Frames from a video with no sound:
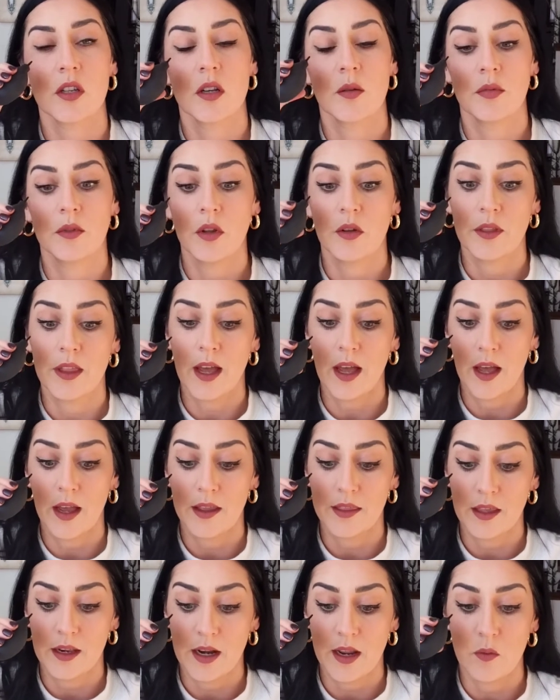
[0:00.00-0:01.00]
gonna blow the eye
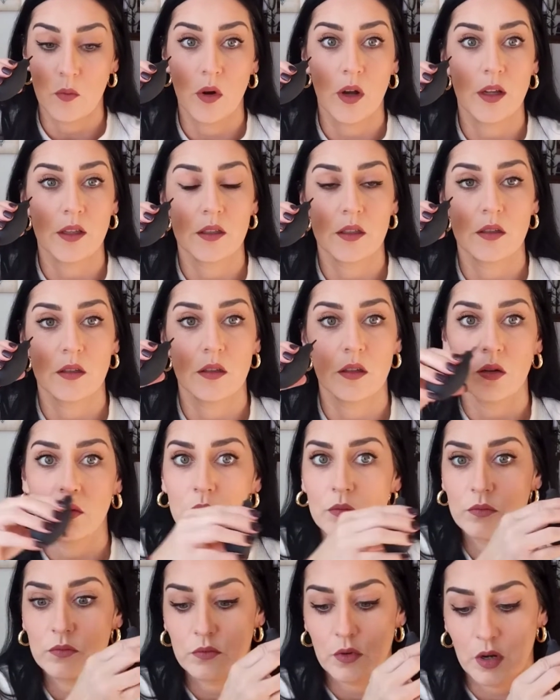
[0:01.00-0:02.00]
that I want. Oh,
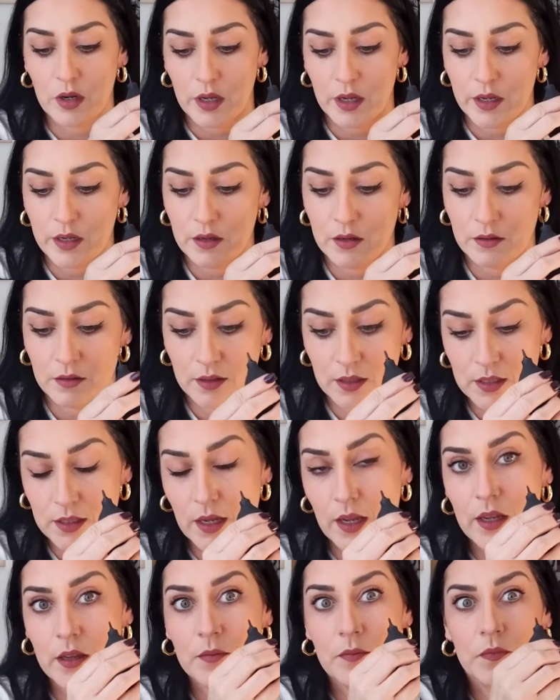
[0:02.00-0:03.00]
wrong eye, this
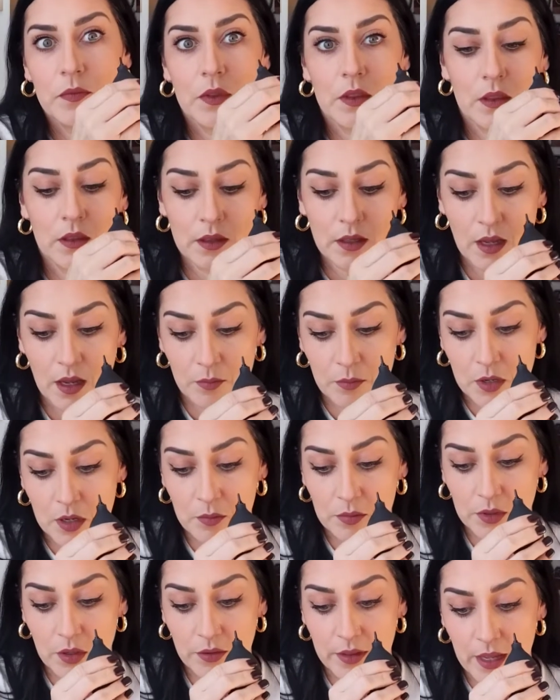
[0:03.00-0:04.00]
eye. I'm gonna
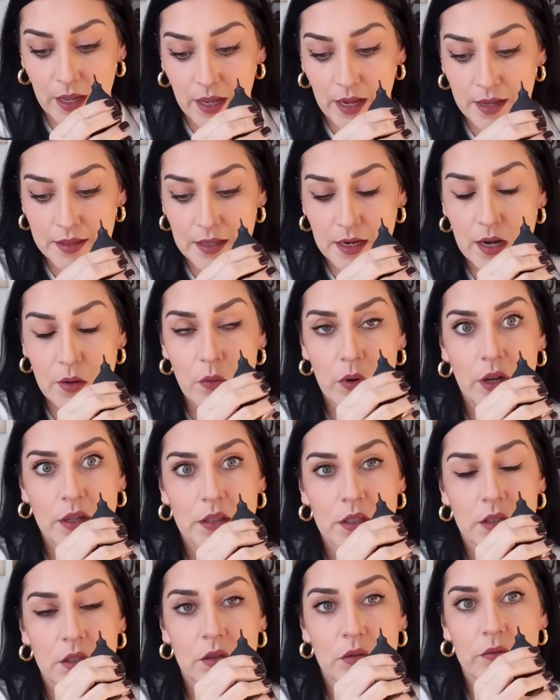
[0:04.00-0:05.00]
blow the eye that I want
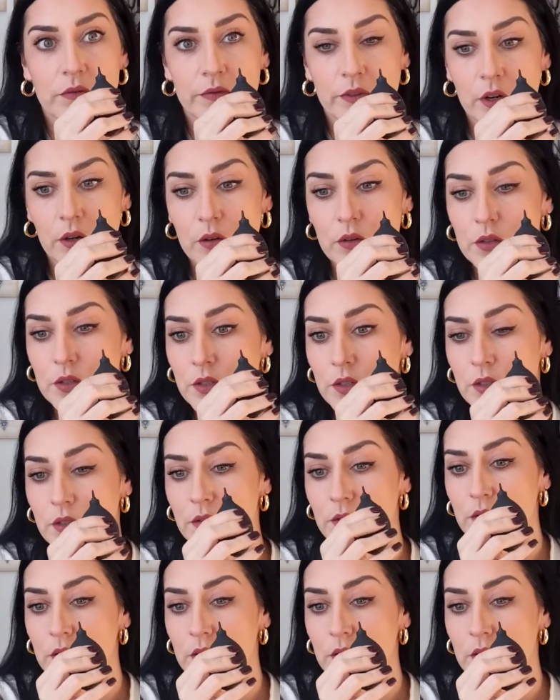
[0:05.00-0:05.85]
to do first.